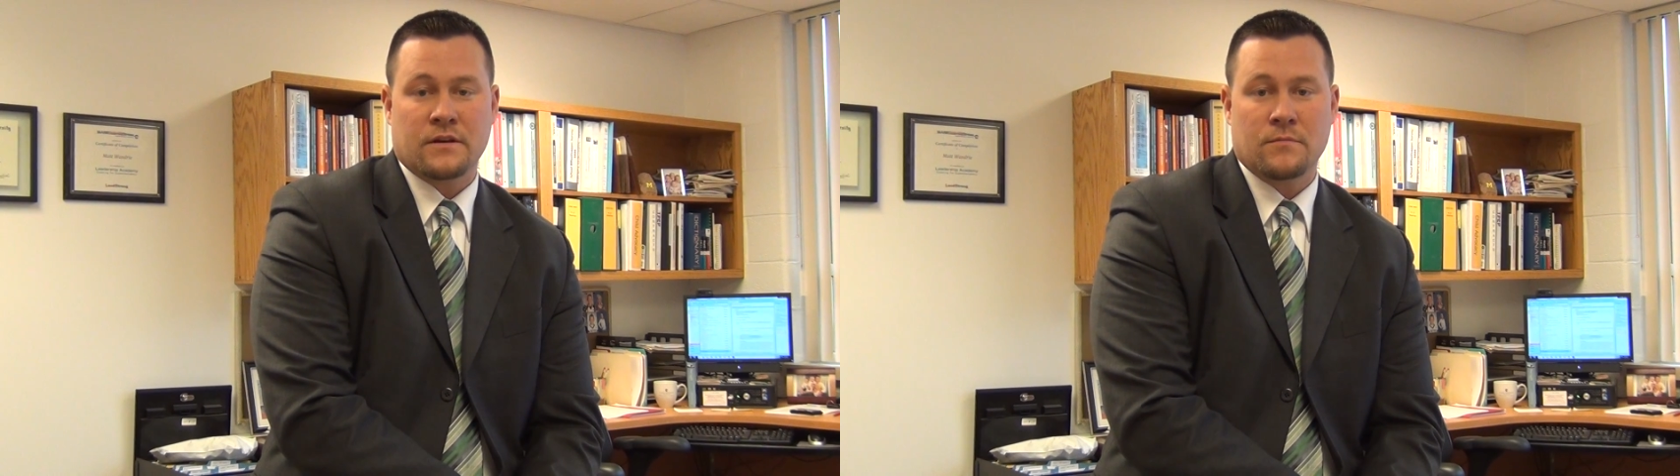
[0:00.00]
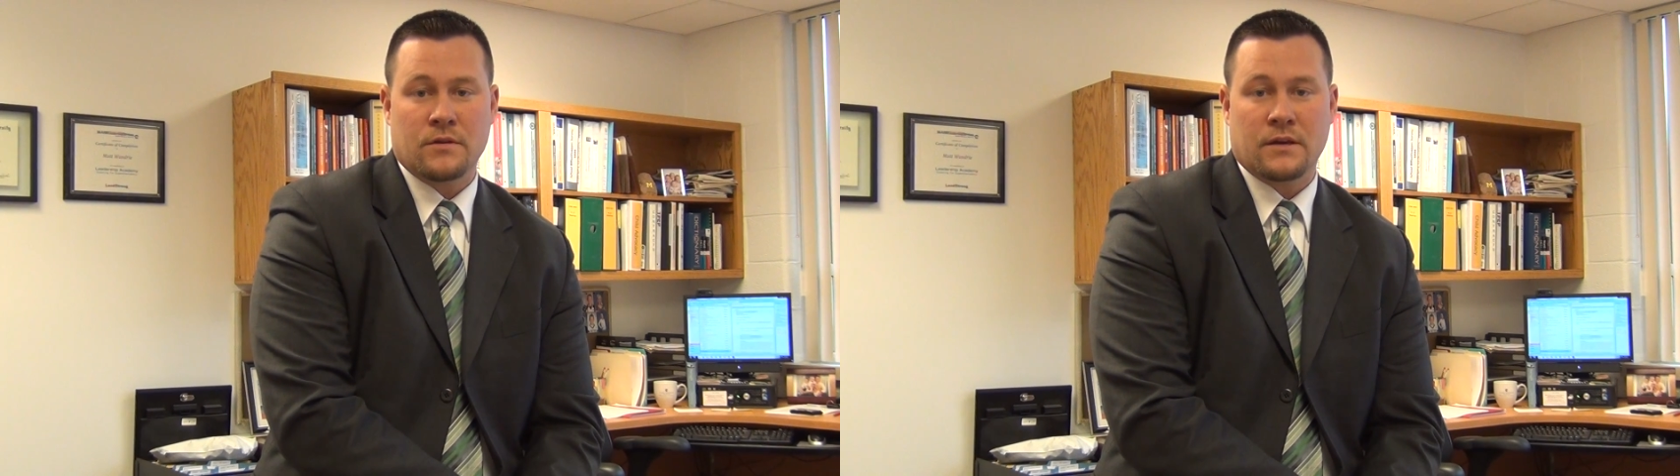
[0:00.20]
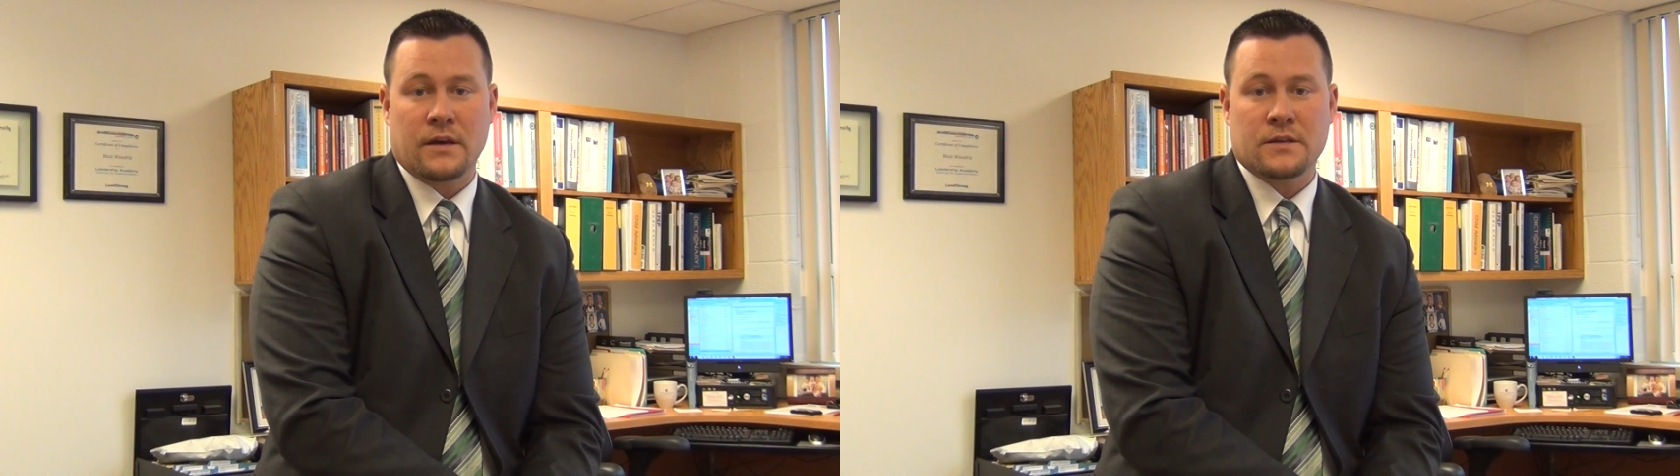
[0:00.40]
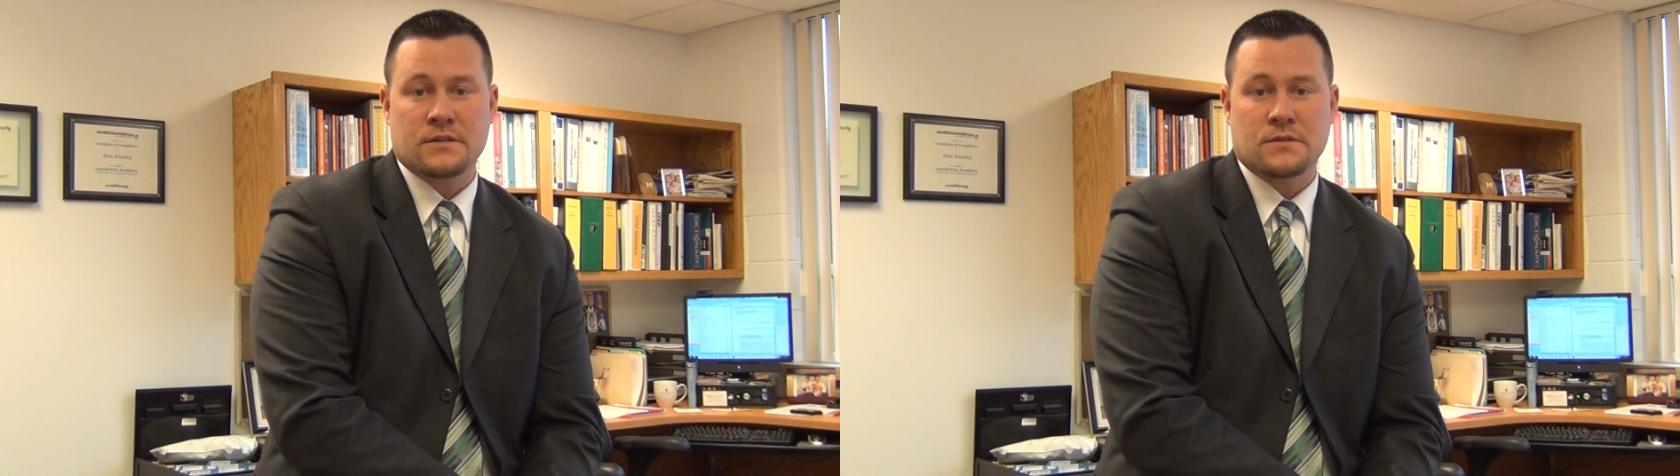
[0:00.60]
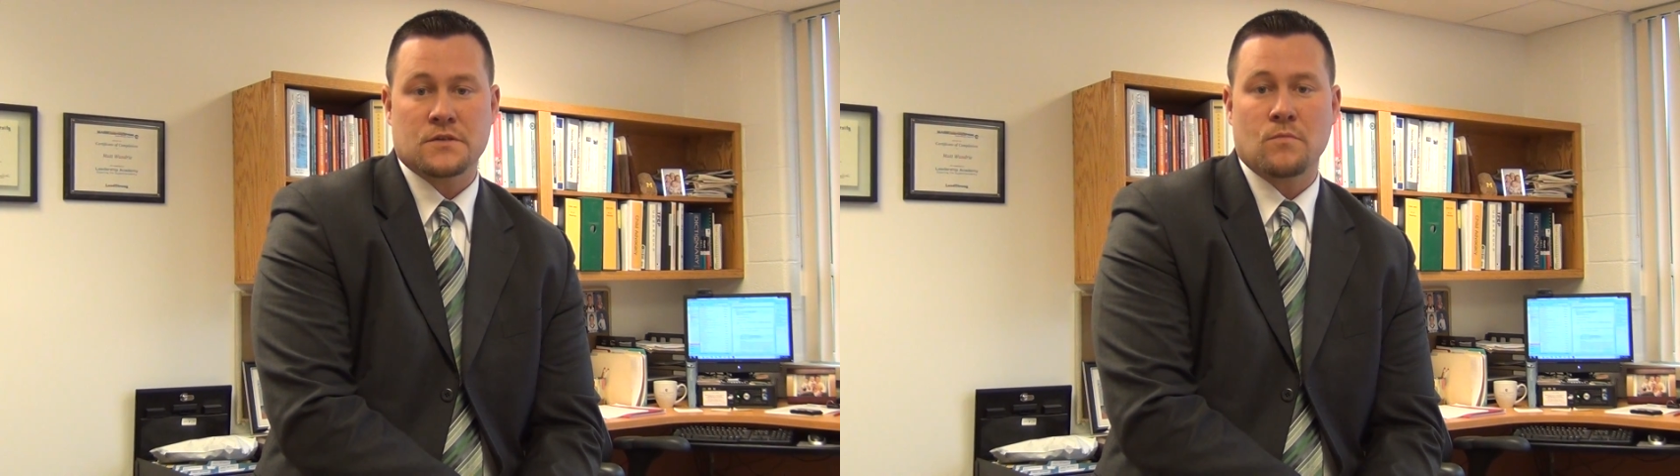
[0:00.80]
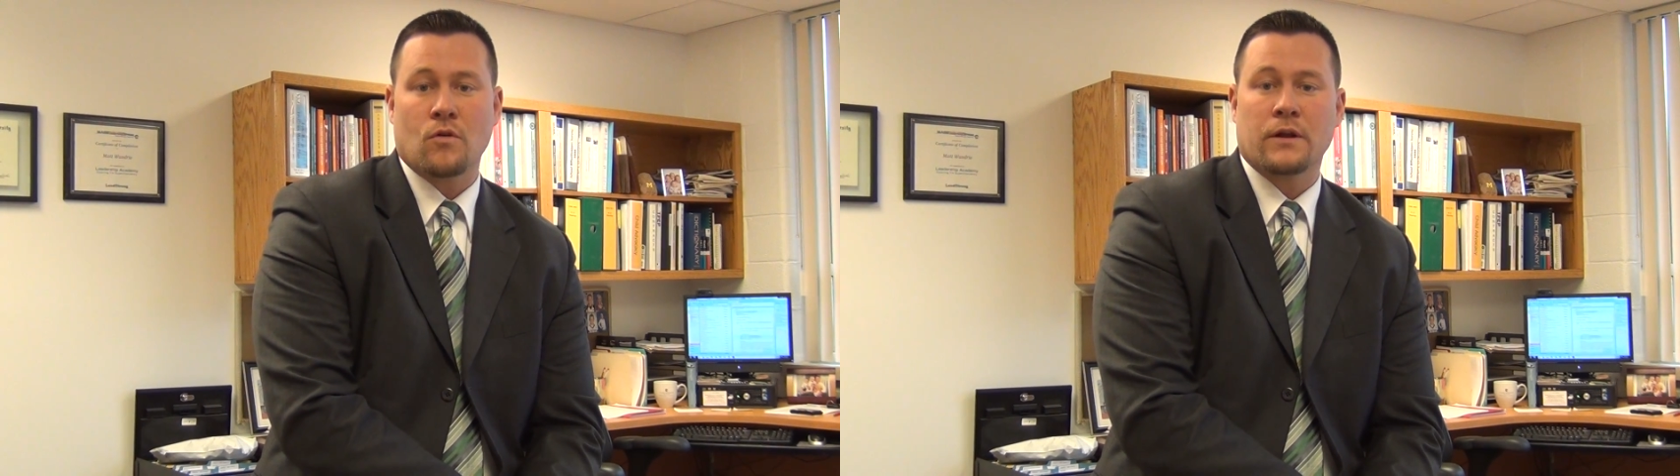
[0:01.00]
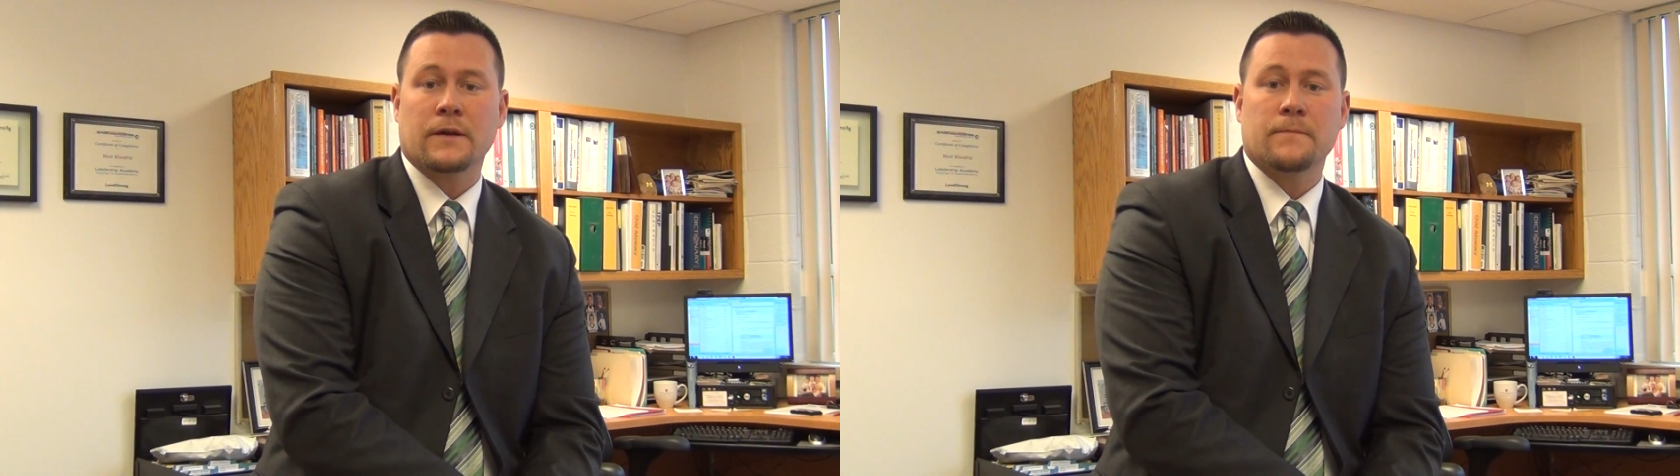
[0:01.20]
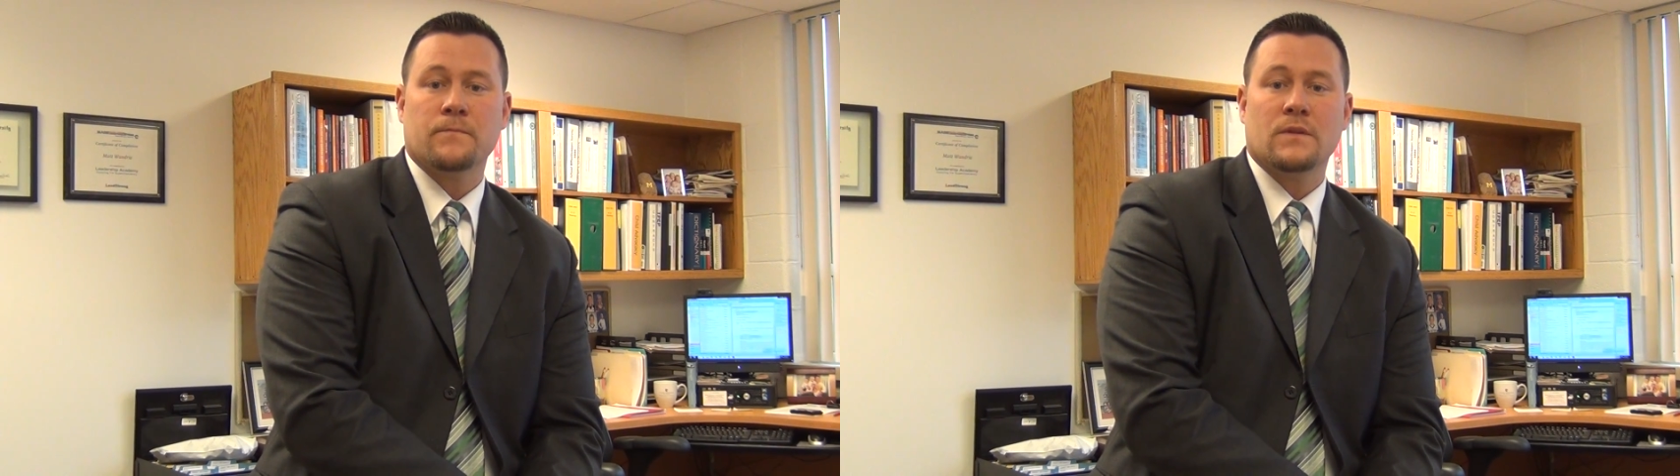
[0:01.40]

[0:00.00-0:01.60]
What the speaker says: communications this morning,